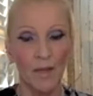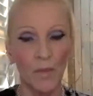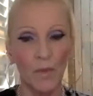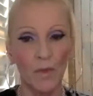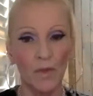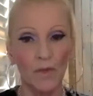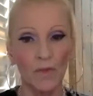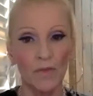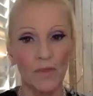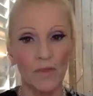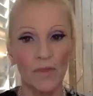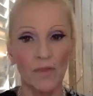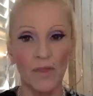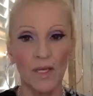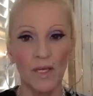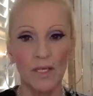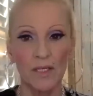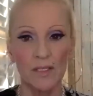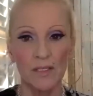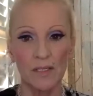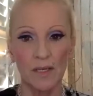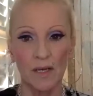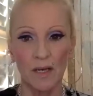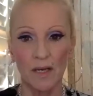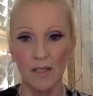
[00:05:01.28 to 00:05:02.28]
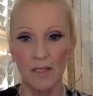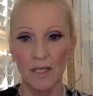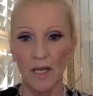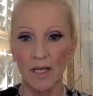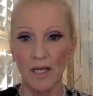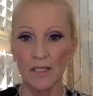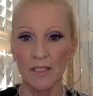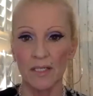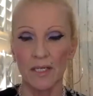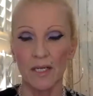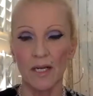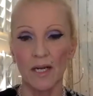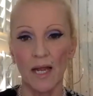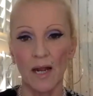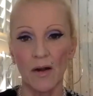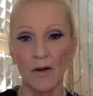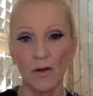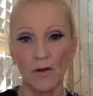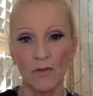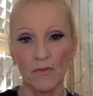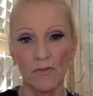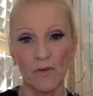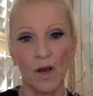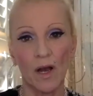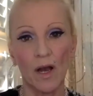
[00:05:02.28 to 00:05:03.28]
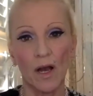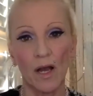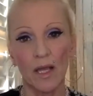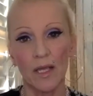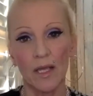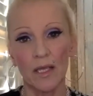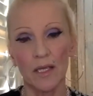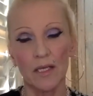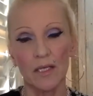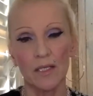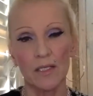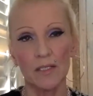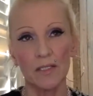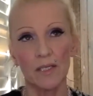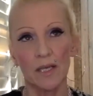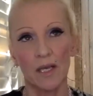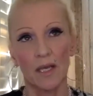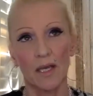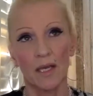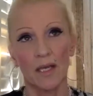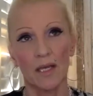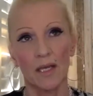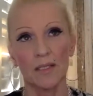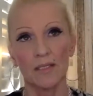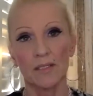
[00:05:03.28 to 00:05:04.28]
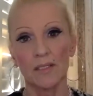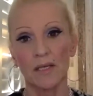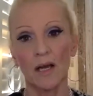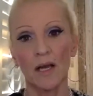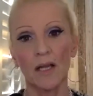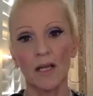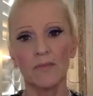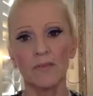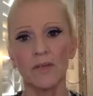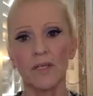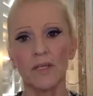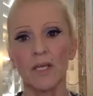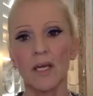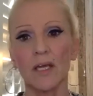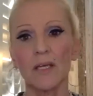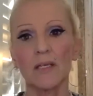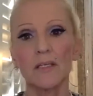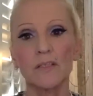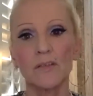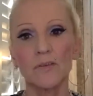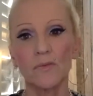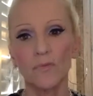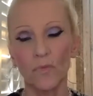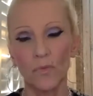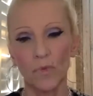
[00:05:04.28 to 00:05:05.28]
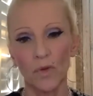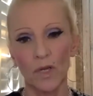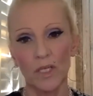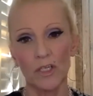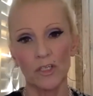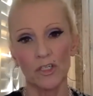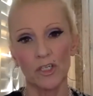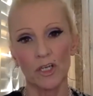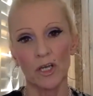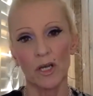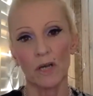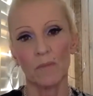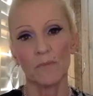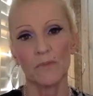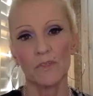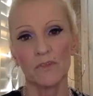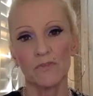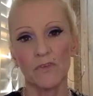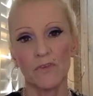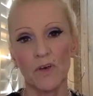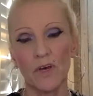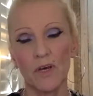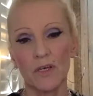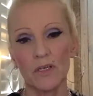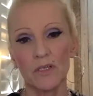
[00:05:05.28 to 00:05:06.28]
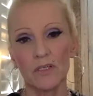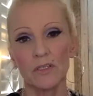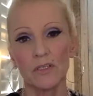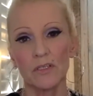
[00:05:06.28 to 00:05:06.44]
of the things I'd like to clarify is it's kind of a case of which comes first, the